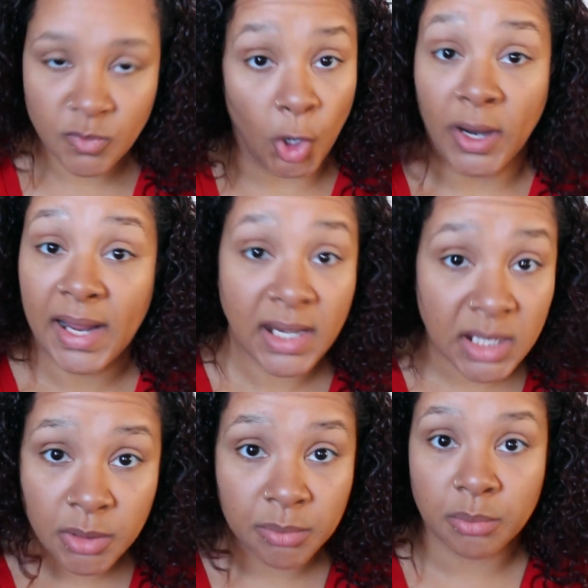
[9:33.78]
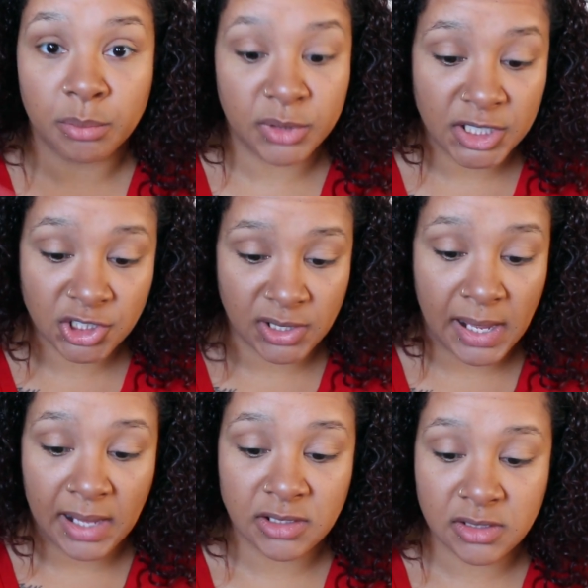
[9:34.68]
or any blush
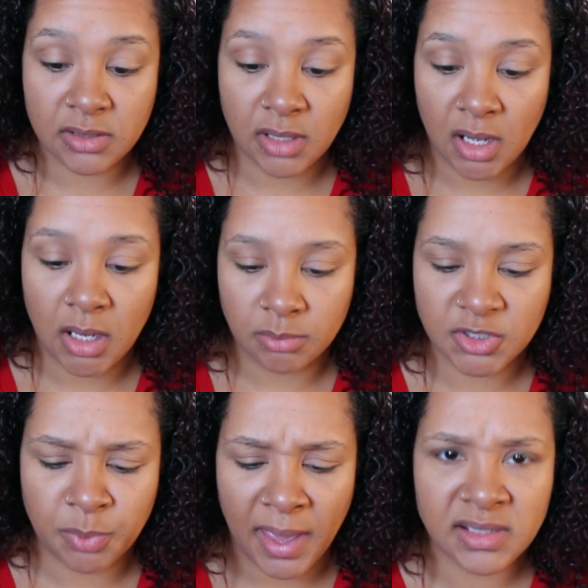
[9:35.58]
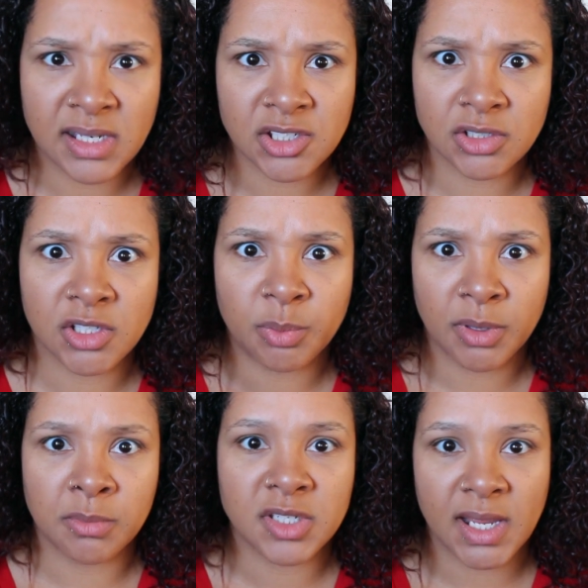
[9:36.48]
shades, just pay attention to the
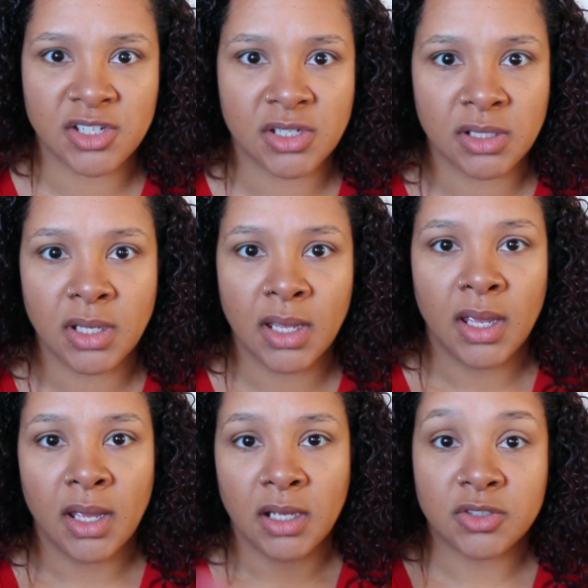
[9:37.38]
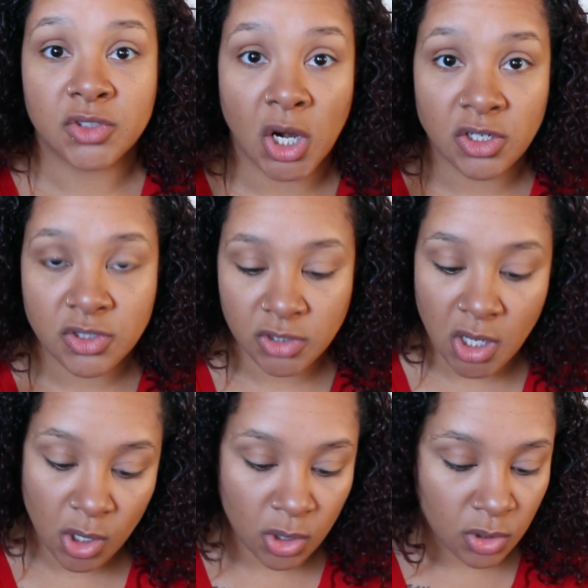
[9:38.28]
pigmentation. Start
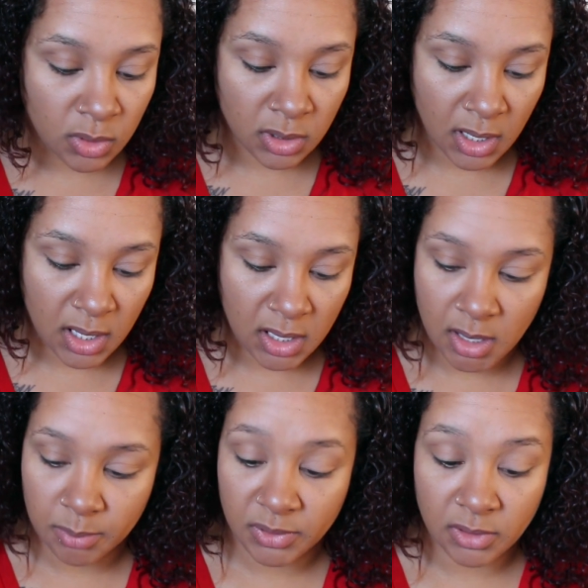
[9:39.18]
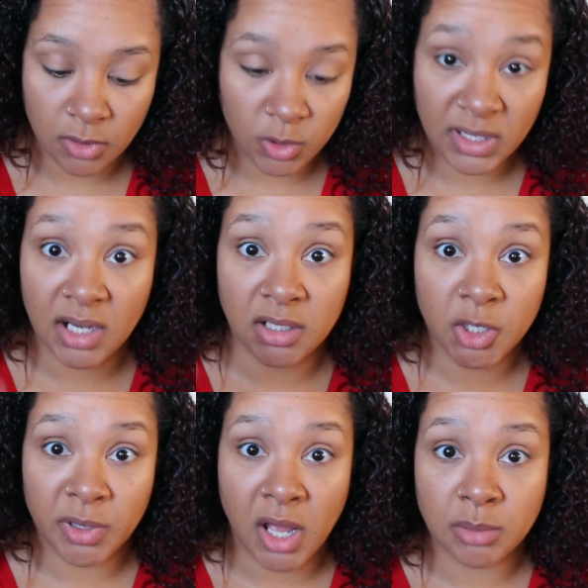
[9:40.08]
slow, only get a
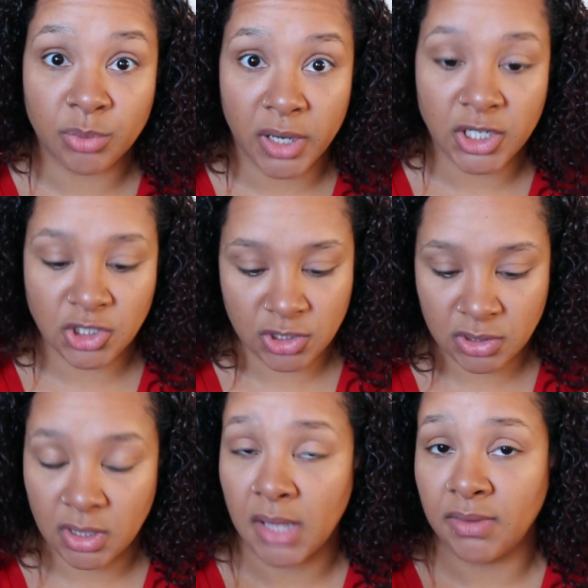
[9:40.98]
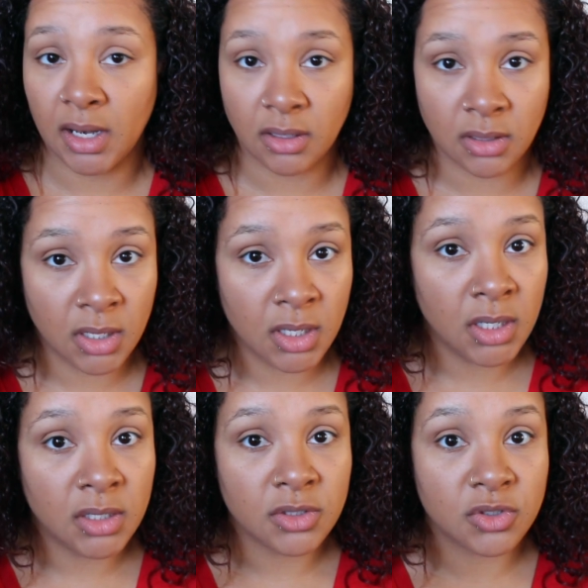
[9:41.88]
little bit on the brush, and then
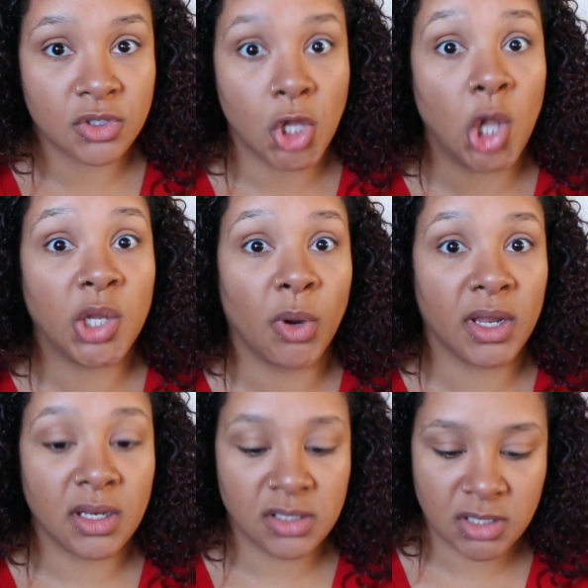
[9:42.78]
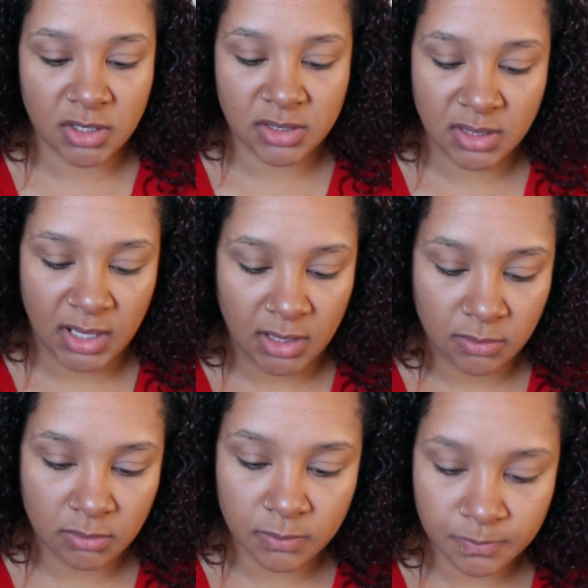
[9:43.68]
slowly work it into your skin.